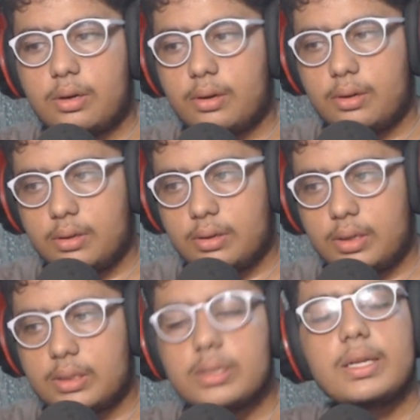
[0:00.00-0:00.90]

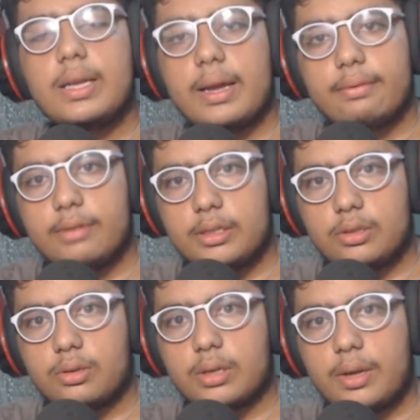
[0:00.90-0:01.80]
let's say
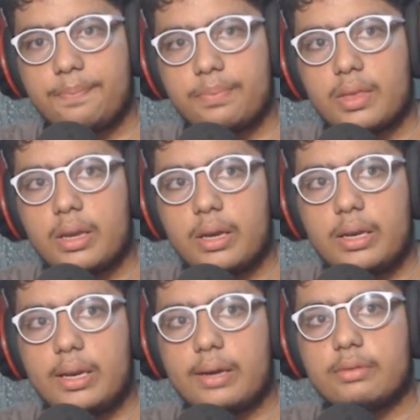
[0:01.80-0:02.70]
language. Okay,
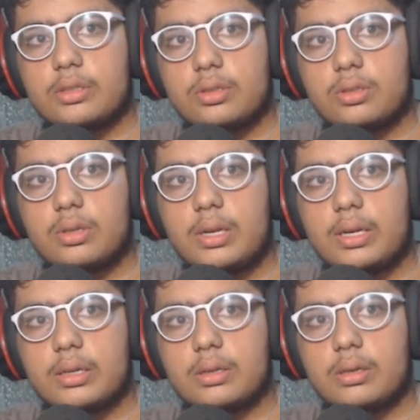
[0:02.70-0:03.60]
in language also,
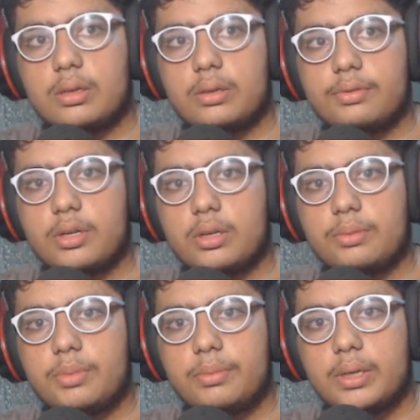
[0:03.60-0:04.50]
like we are
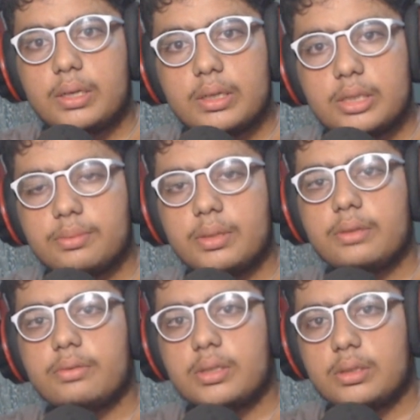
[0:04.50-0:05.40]
remembering this
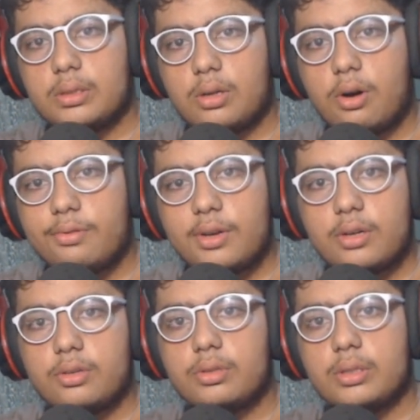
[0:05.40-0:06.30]
many words. How we
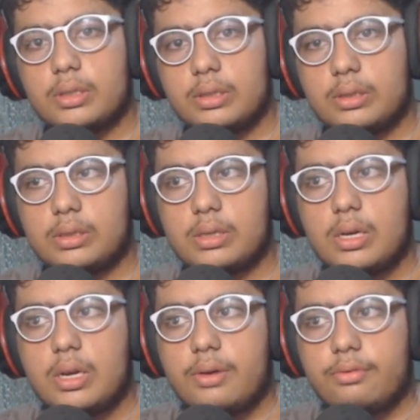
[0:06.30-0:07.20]
are doing this?
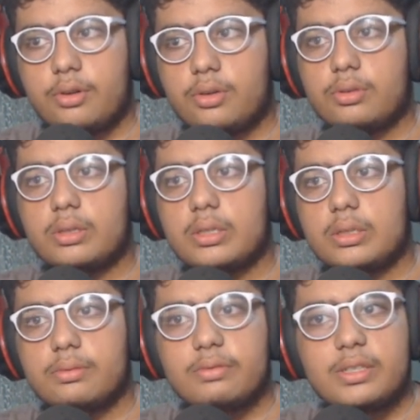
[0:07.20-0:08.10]
We are doing
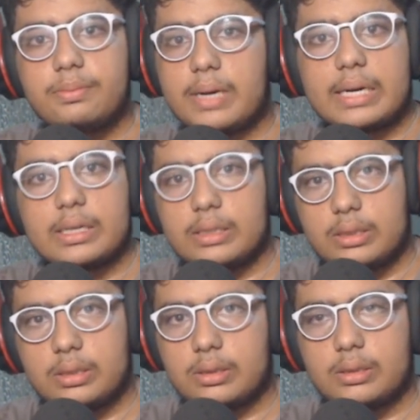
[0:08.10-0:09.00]
this with
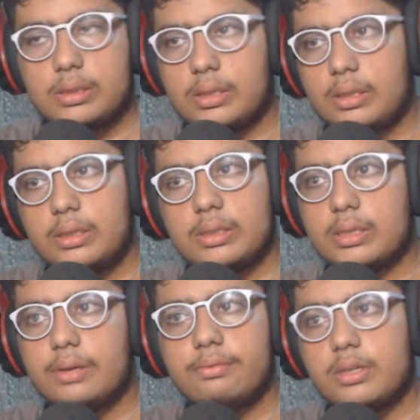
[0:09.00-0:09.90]
practice. See, in the
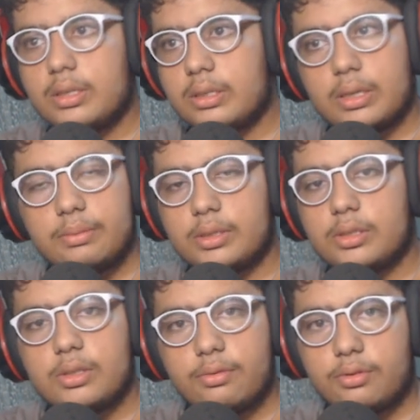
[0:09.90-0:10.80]
same way in
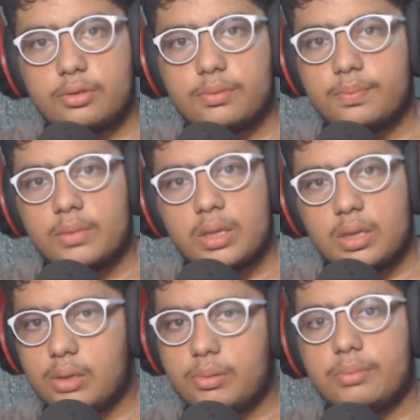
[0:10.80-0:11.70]
chemistry you have to
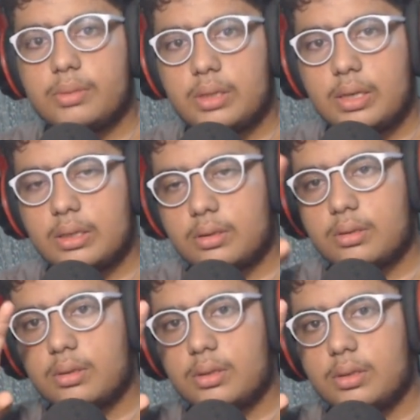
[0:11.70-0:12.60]
remember like
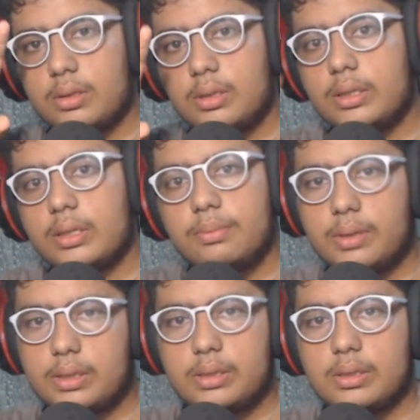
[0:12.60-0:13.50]
little
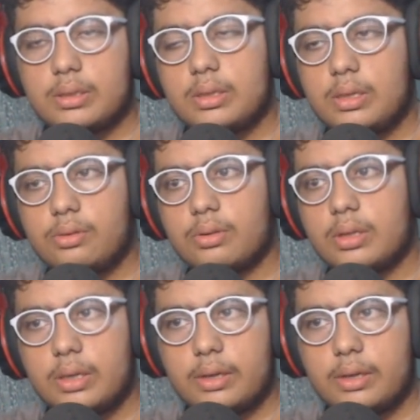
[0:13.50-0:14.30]
basics, then you can take